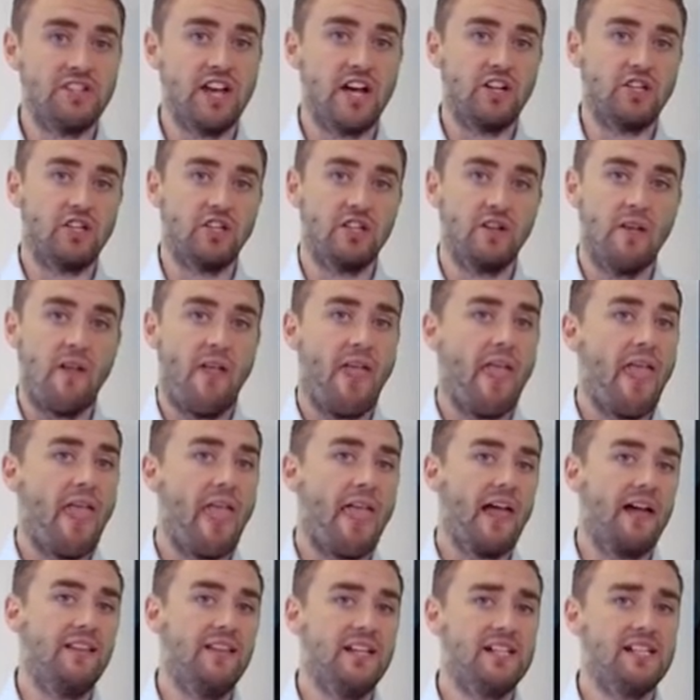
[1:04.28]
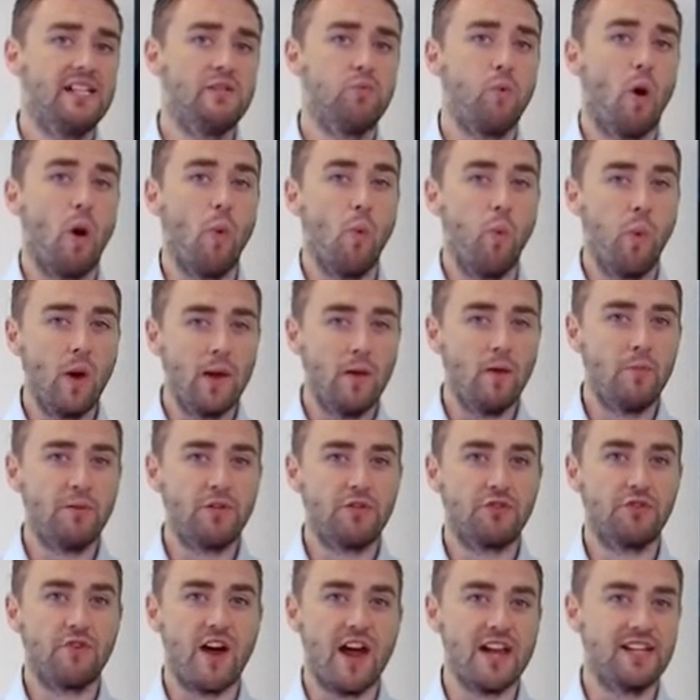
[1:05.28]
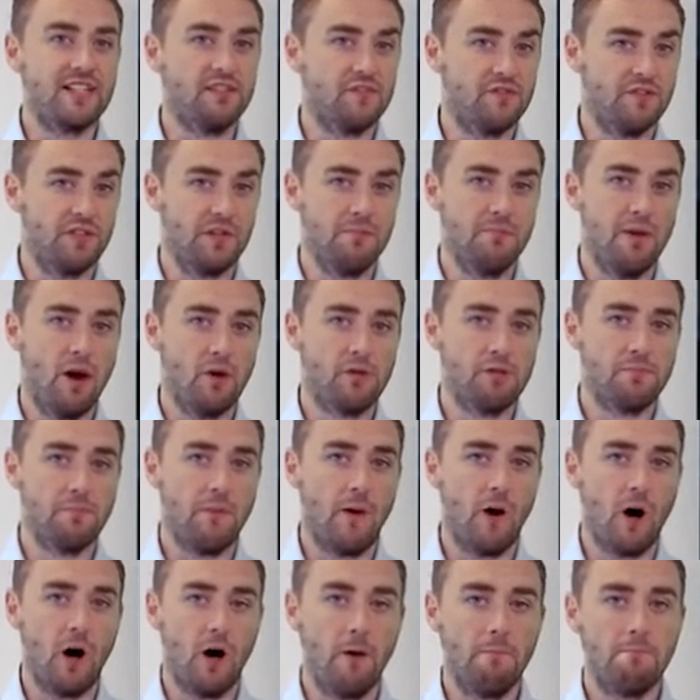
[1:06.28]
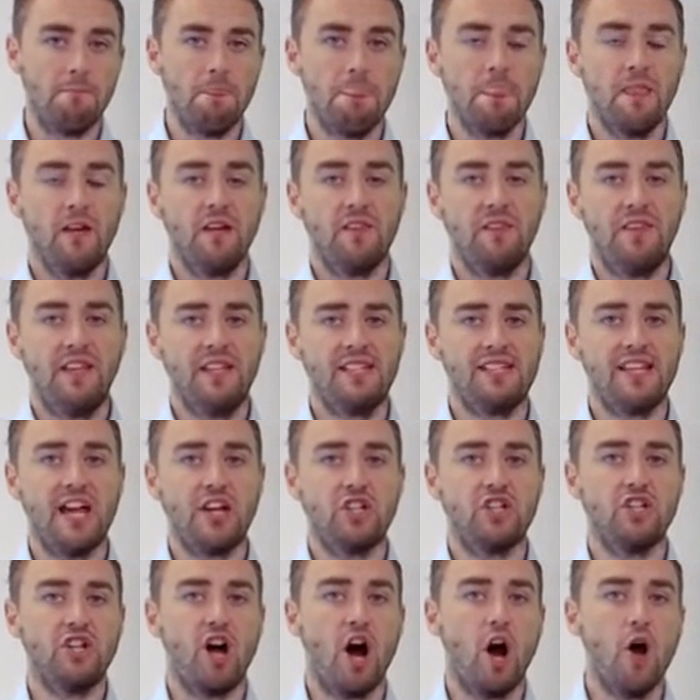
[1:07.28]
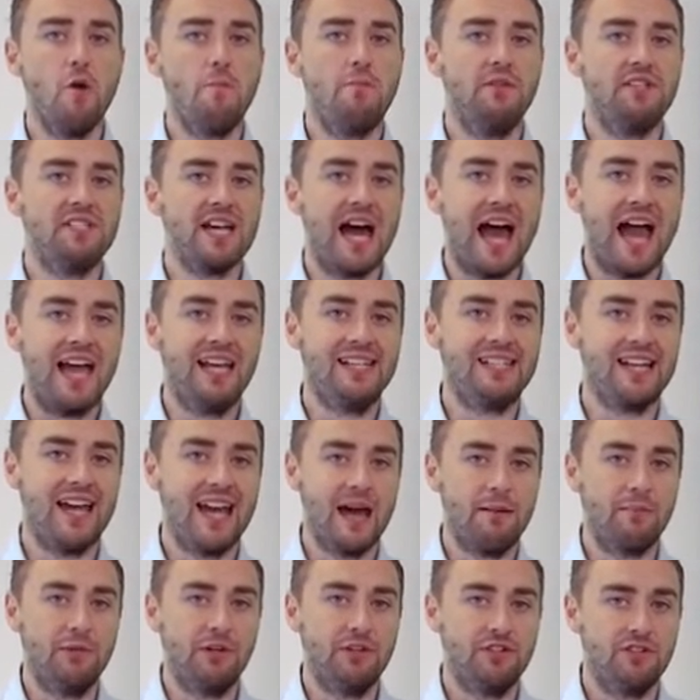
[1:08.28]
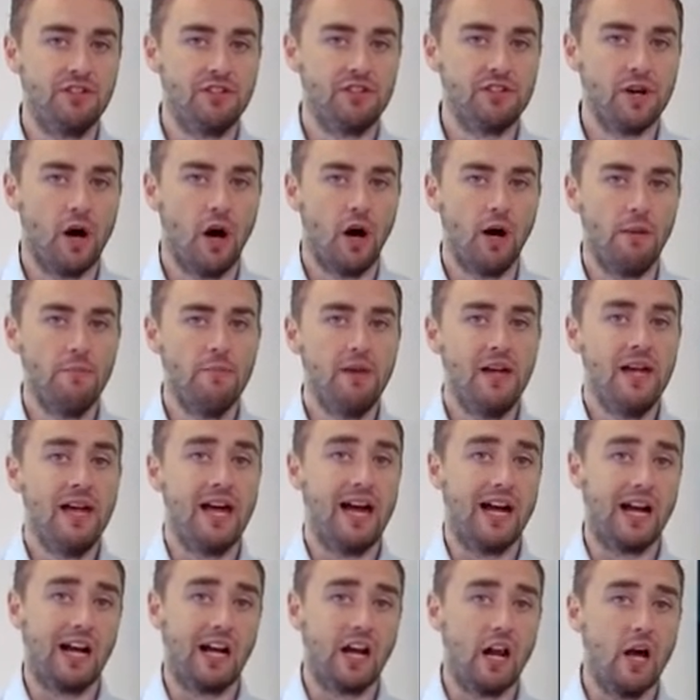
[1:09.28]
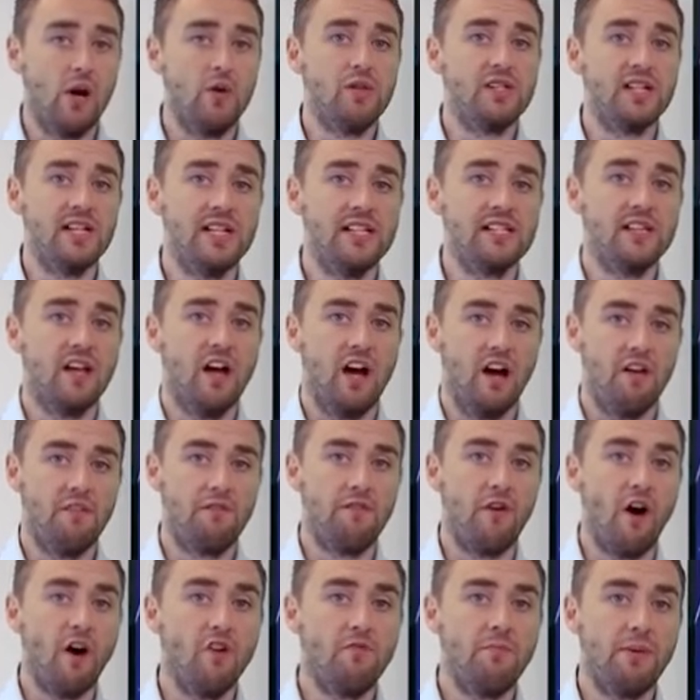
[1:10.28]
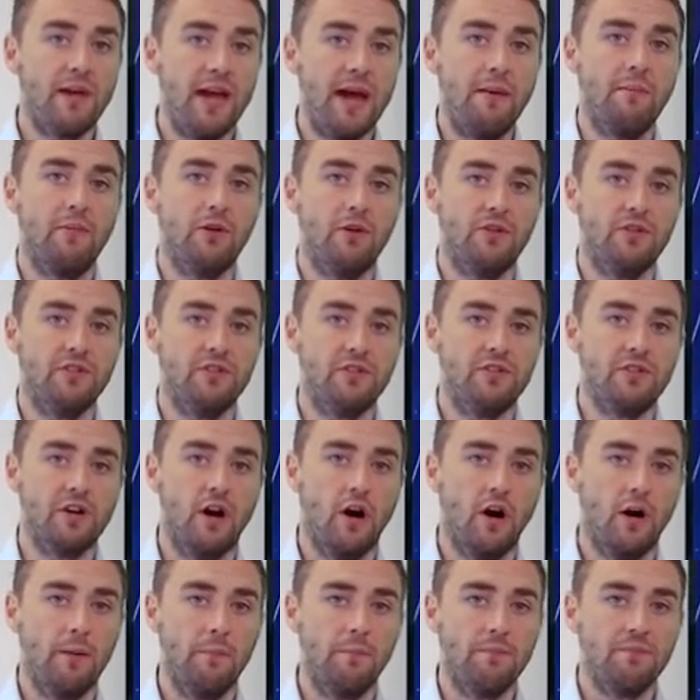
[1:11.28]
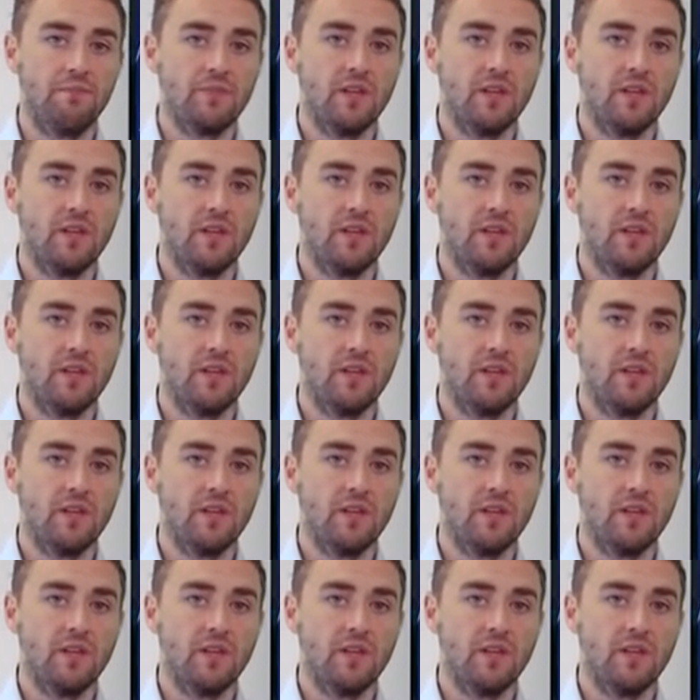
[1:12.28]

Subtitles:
session, and this is what we'll be trading for the most part. This session opens at 8 AM London time and closes at 5 PM London time.